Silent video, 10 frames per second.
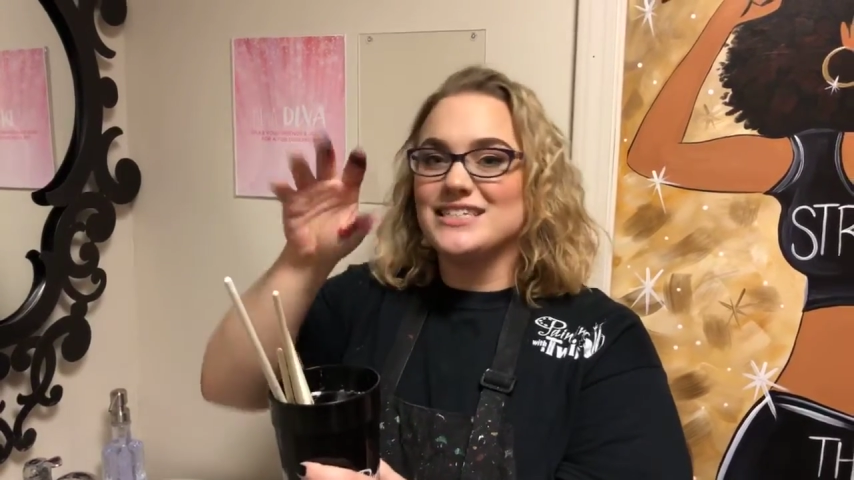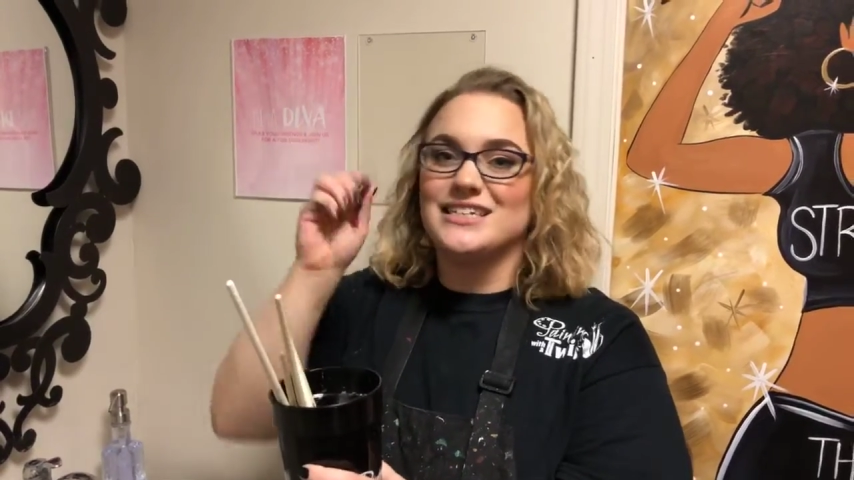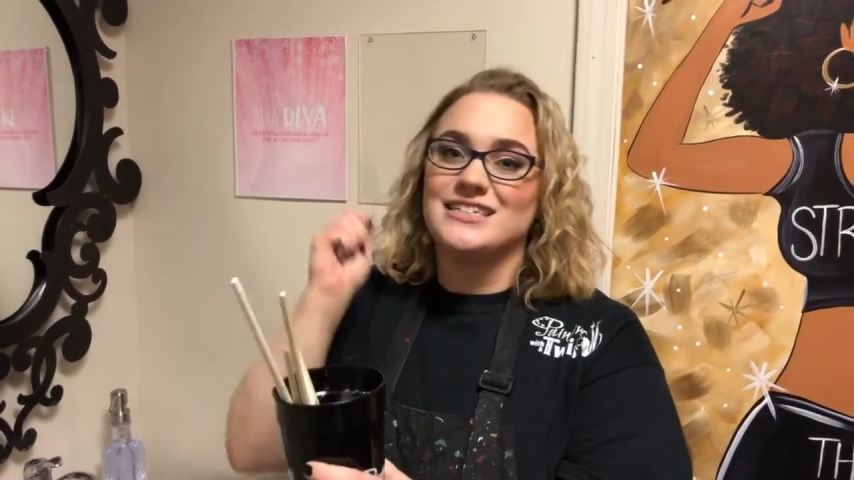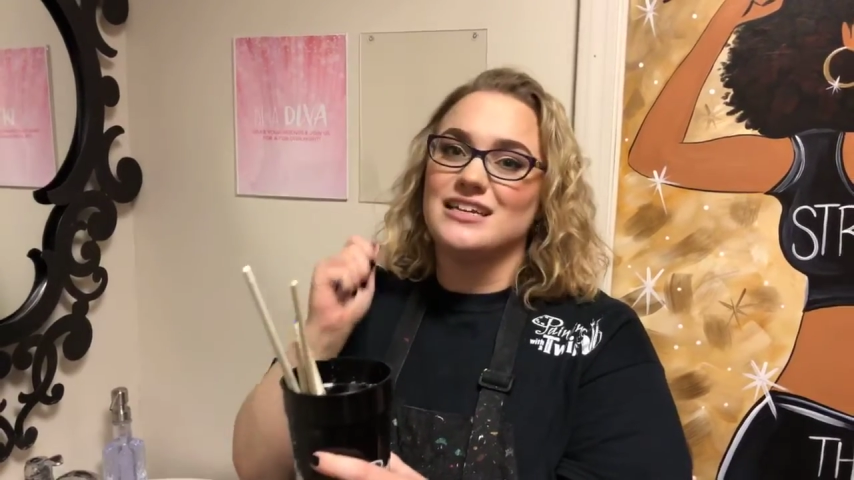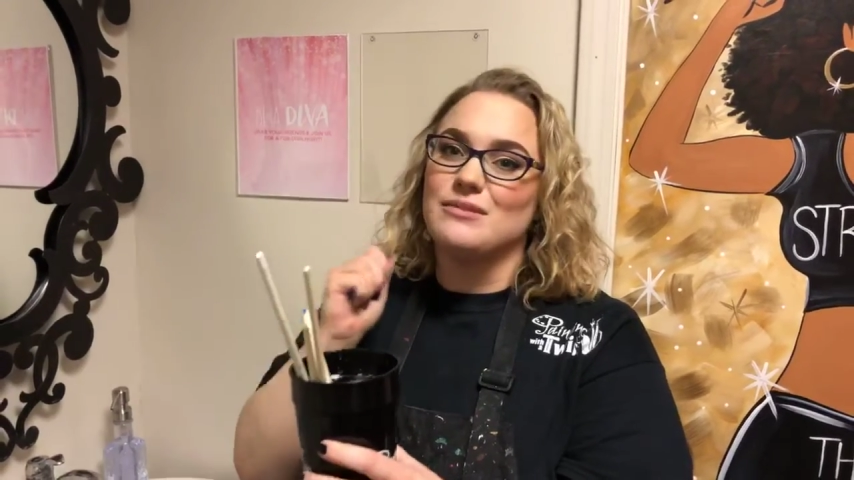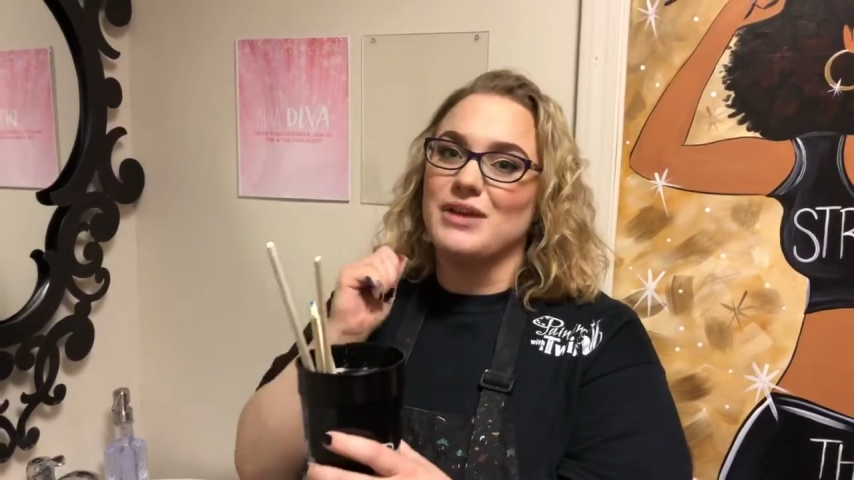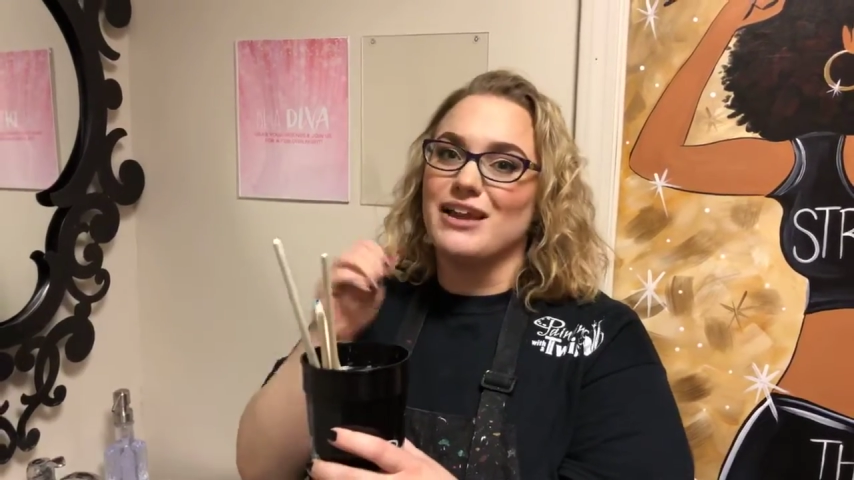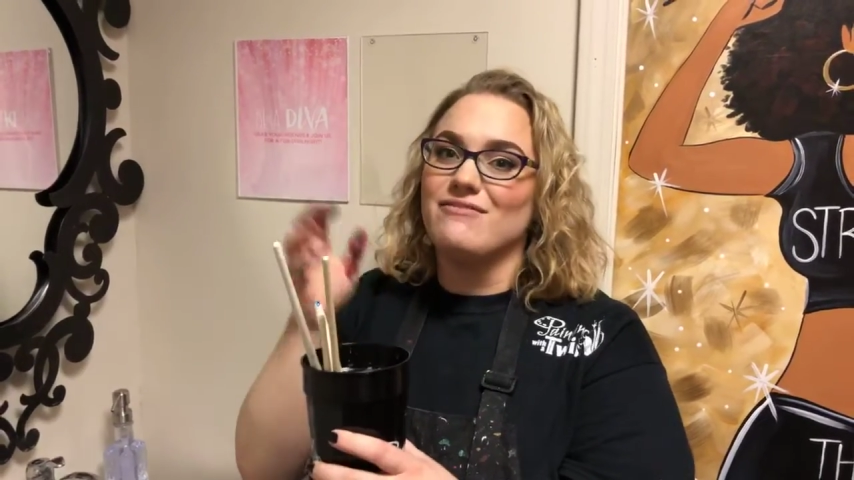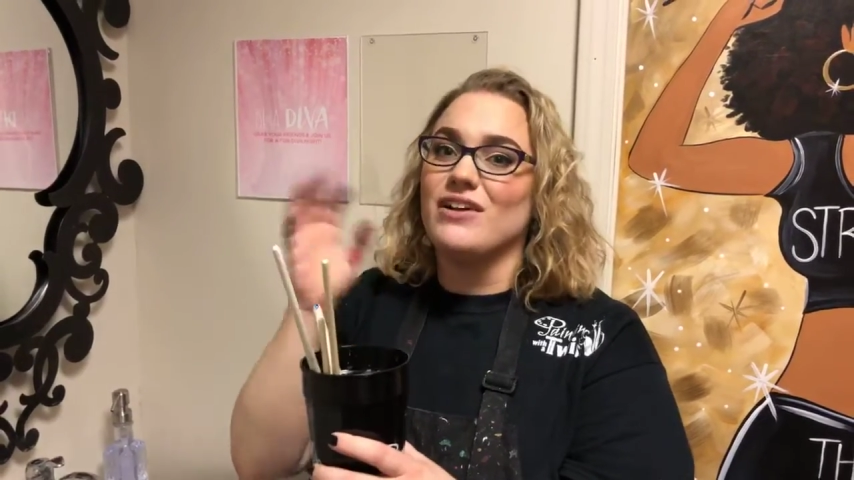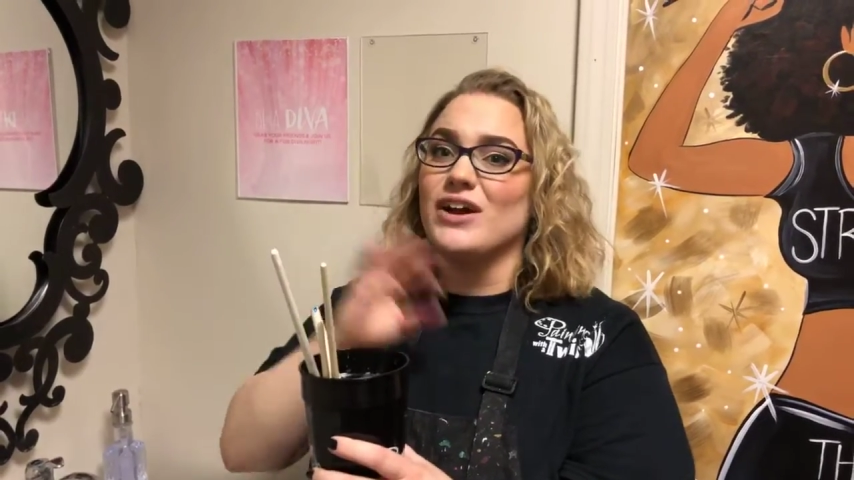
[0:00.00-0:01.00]
and it's going to make
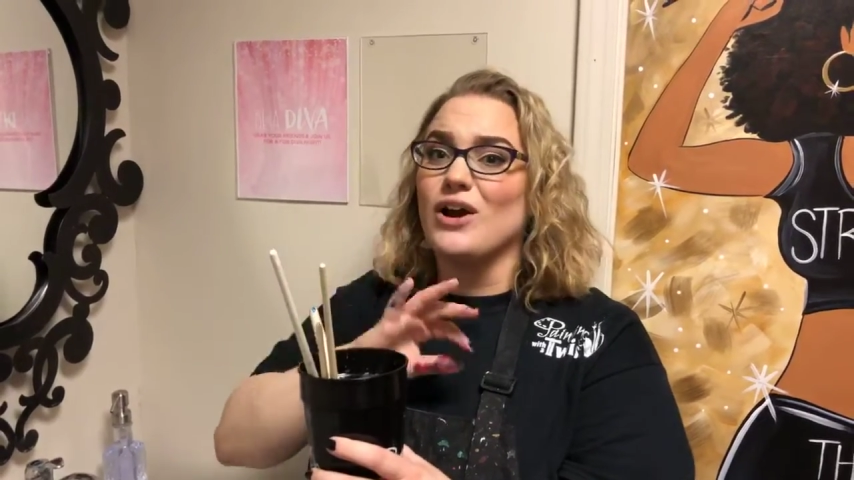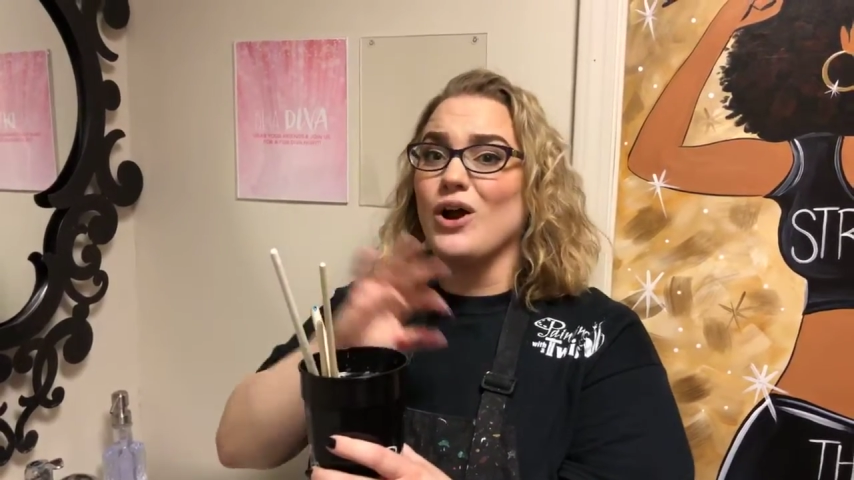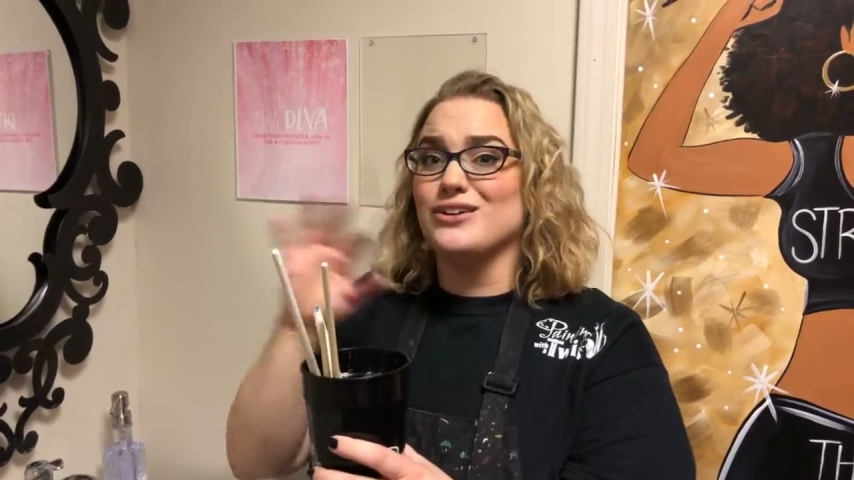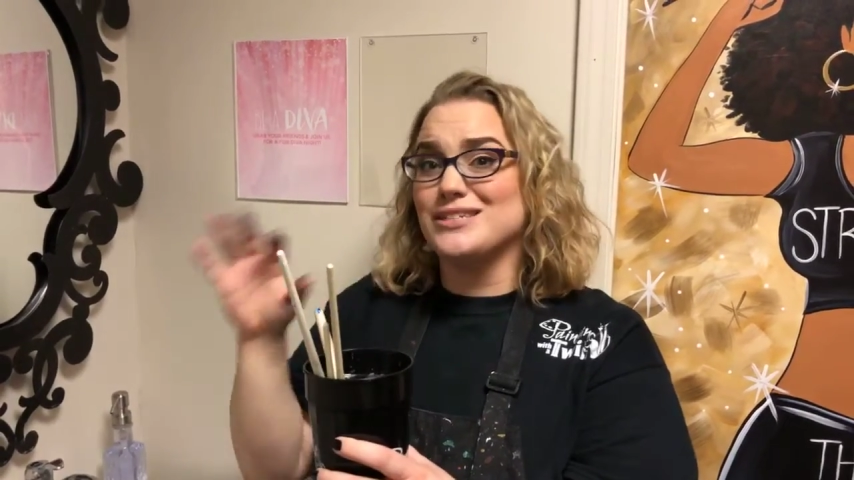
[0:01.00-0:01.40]
it very hard